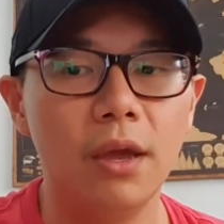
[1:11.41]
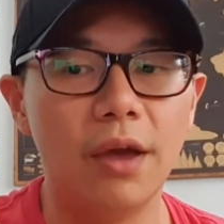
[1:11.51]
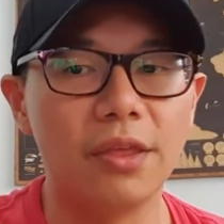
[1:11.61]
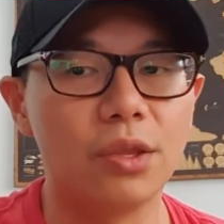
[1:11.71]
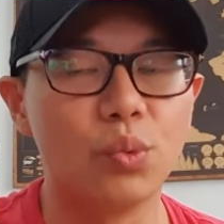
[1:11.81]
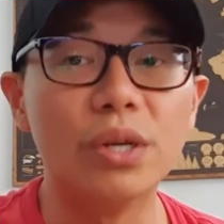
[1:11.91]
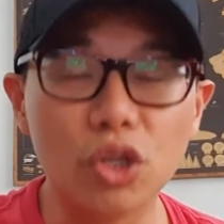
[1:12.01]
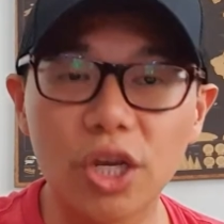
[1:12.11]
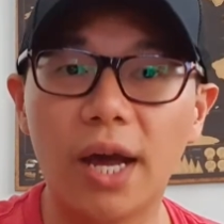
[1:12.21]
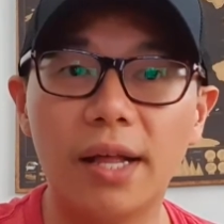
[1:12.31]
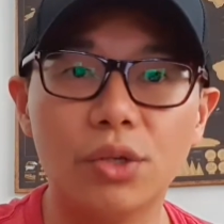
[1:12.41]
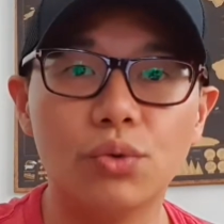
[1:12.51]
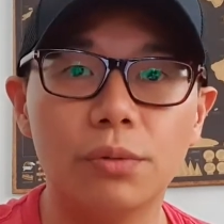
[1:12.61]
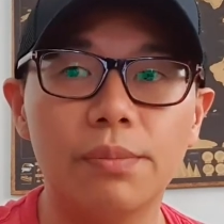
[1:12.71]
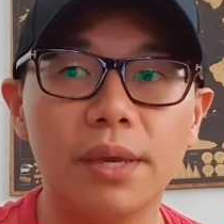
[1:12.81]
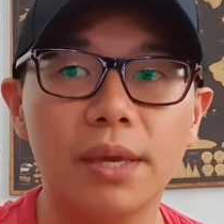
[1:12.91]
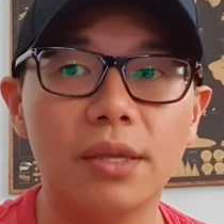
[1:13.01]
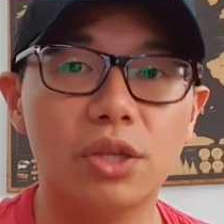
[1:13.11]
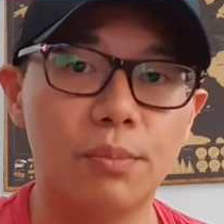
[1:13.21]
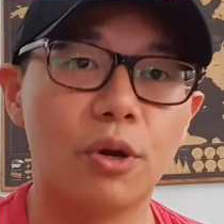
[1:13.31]
I think the real challenge will be
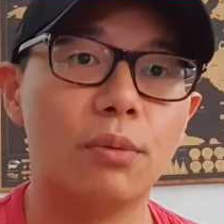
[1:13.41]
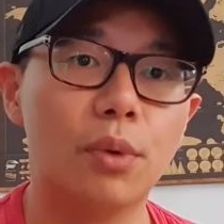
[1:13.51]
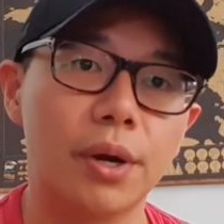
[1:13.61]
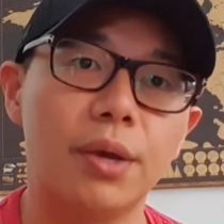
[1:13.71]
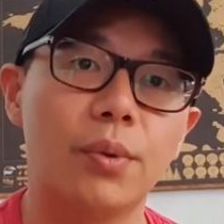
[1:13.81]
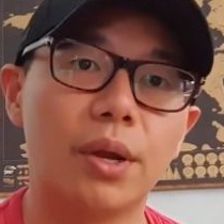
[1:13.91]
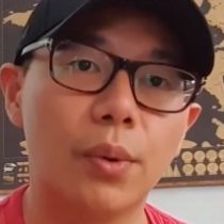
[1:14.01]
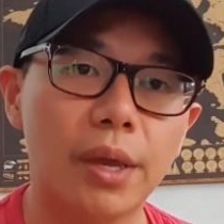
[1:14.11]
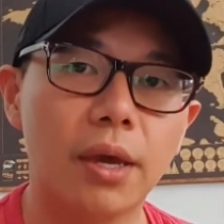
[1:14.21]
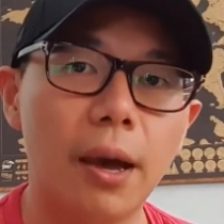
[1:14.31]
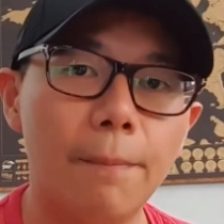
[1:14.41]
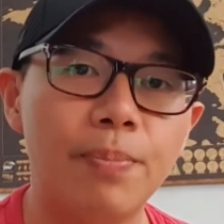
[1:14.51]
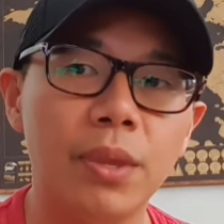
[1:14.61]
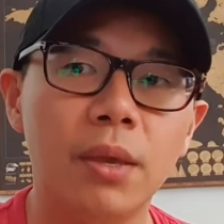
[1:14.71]
tomorrow morning when I wake up,